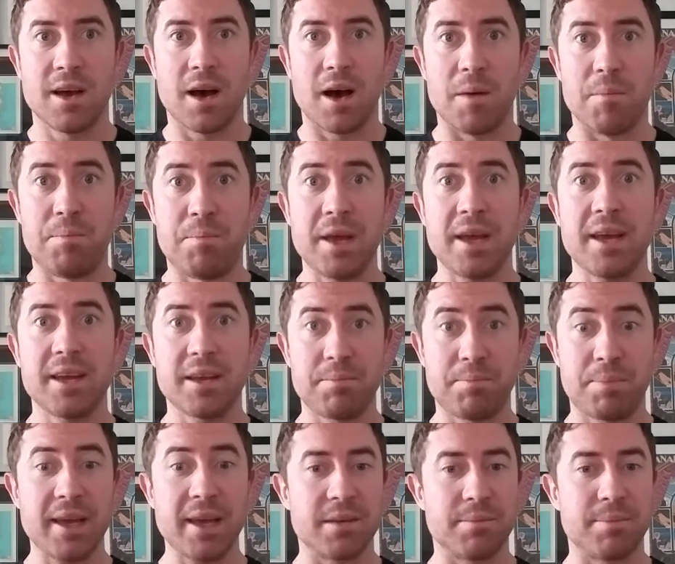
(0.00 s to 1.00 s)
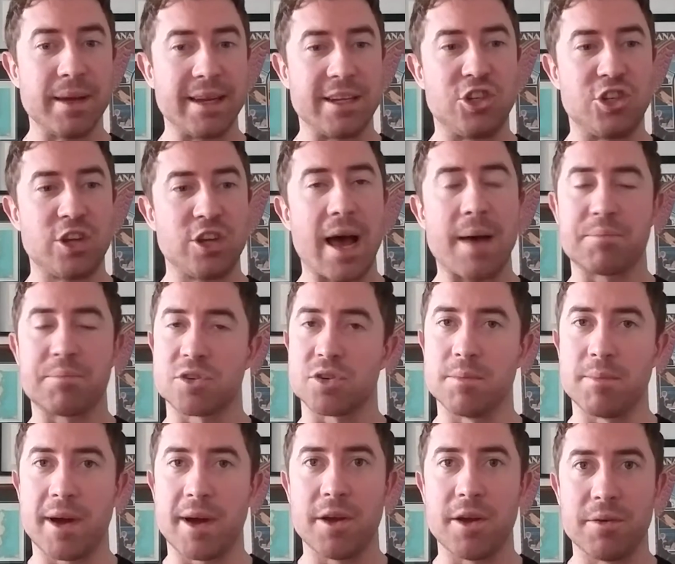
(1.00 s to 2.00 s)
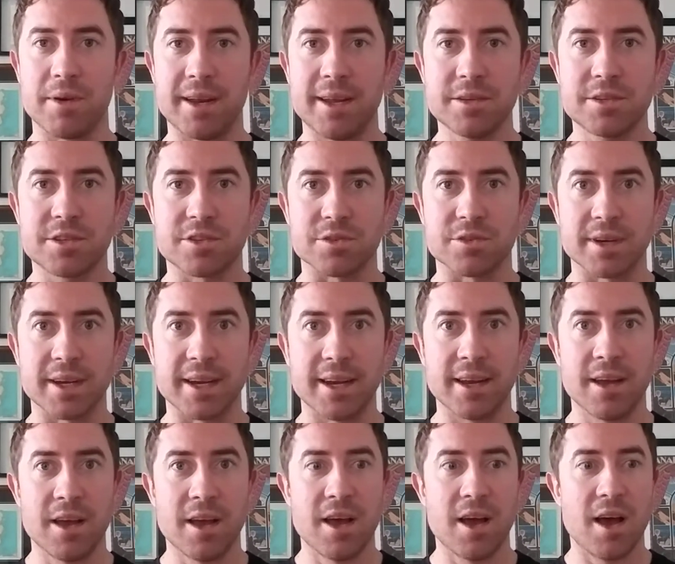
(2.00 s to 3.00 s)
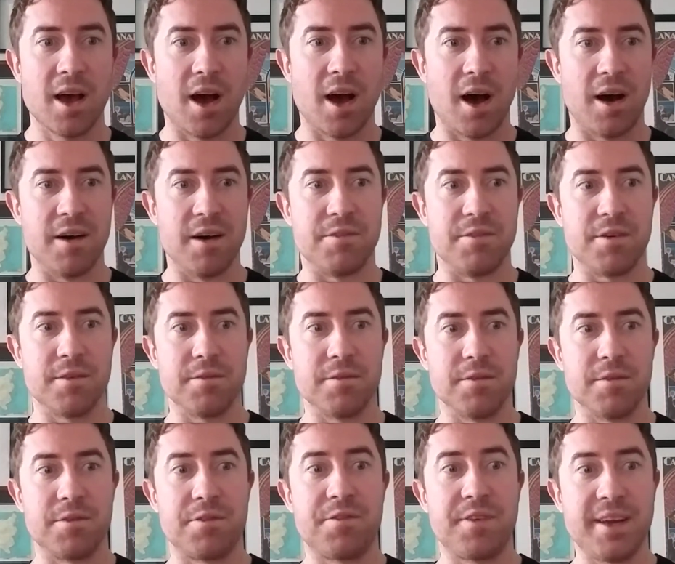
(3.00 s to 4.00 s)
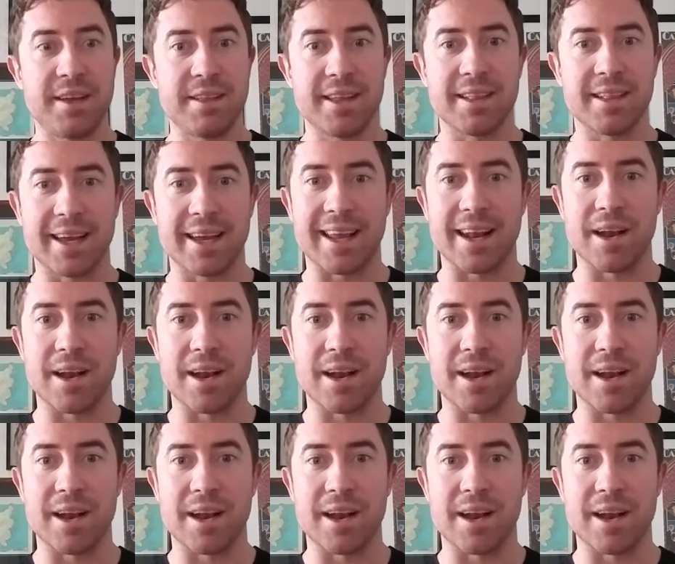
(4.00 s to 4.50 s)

a big, big, big chapter in my own history of feeling like an